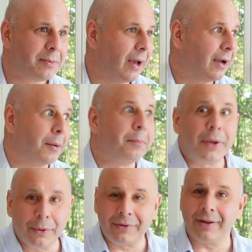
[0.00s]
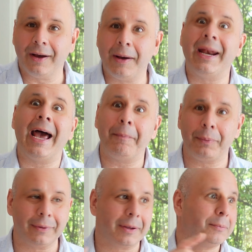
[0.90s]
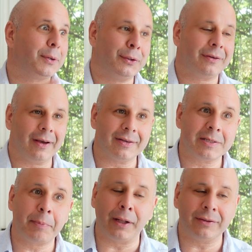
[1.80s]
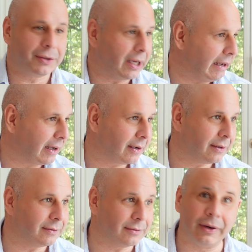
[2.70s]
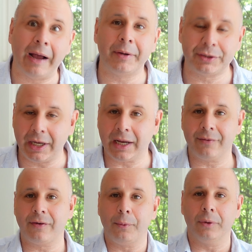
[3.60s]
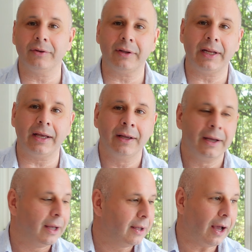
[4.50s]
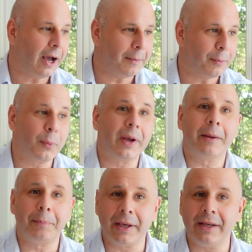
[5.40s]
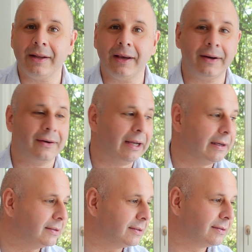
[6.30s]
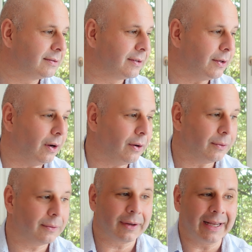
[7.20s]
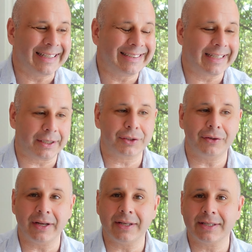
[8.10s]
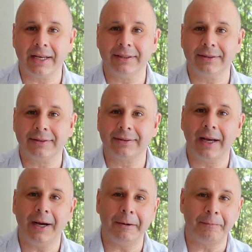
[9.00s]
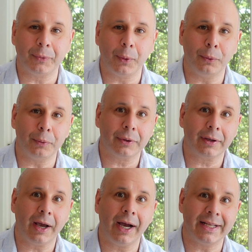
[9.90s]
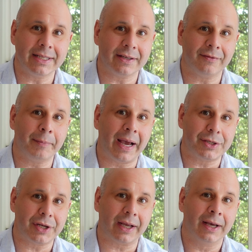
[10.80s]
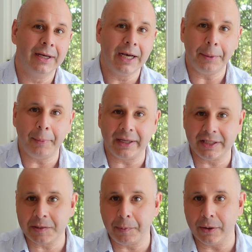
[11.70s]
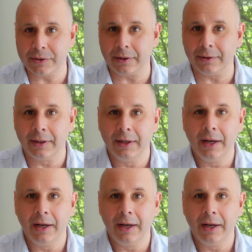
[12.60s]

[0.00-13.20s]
a computer, an Apple computer, spell check, grammar check if I wanted it, Wikipedia, and dictionaries and all kinds of magic at my disposal.